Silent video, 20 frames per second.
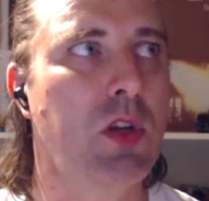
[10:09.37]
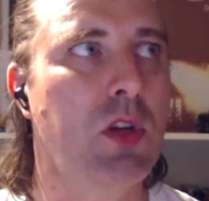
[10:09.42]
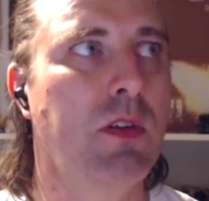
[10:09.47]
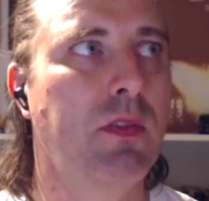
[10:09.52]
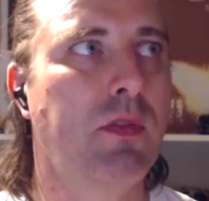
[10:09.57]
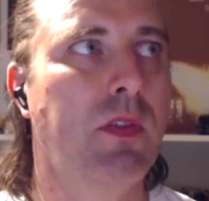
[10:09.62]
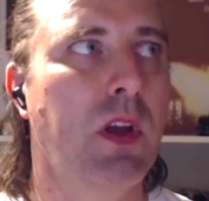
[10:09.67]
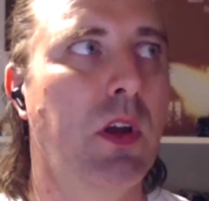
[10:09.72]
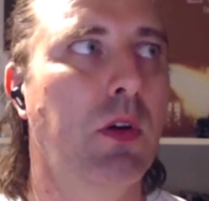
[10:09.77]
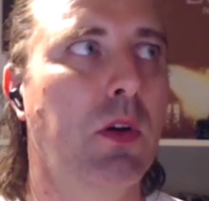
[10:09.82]
Do
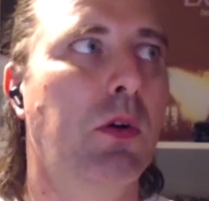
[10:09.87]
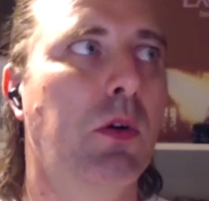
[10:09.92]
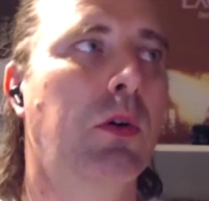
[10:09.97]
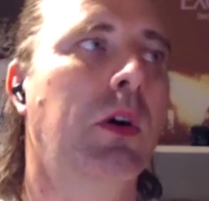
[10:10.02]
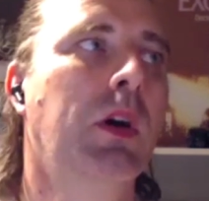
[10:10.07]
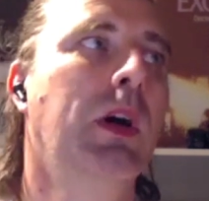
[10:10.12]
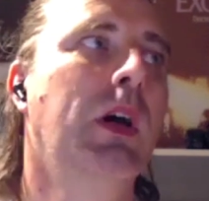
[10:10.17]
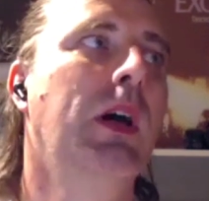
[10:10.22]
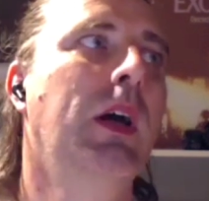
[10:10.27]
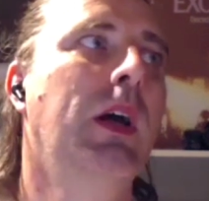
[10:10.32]
you
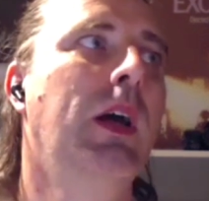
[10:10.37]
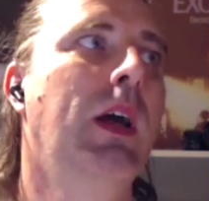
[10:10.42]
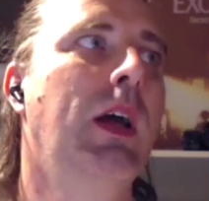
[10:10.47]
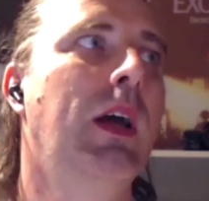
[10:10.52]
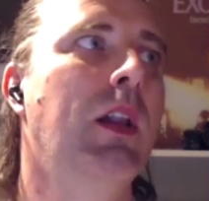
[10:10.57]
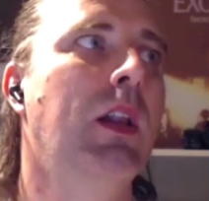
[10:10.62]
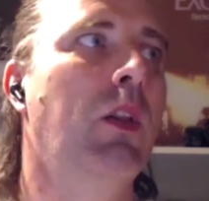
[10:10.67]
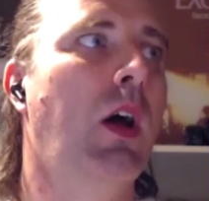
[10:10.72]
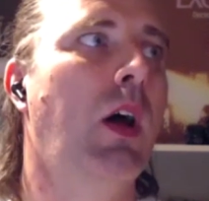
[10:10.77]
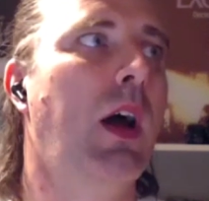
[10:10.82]
feel
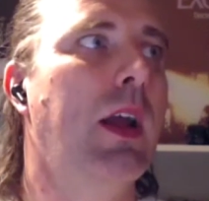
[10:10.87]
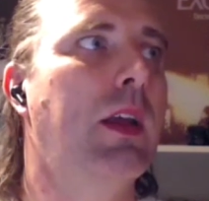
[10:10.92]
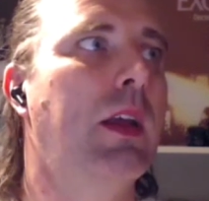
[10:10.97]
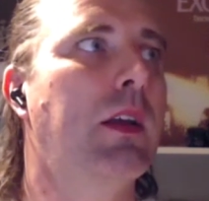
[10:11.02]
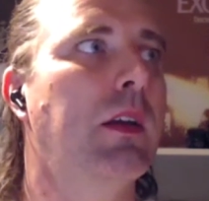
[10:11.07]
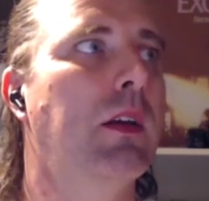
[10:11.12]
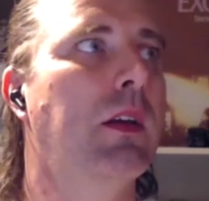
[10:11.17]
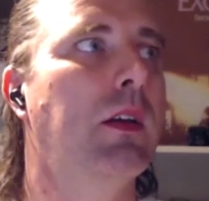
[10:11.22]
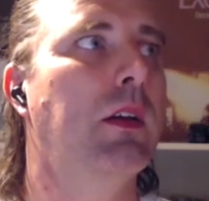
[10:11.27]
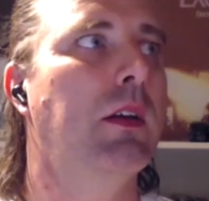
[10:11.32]

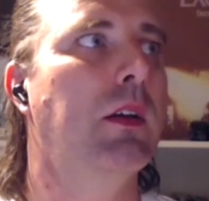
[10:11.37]
like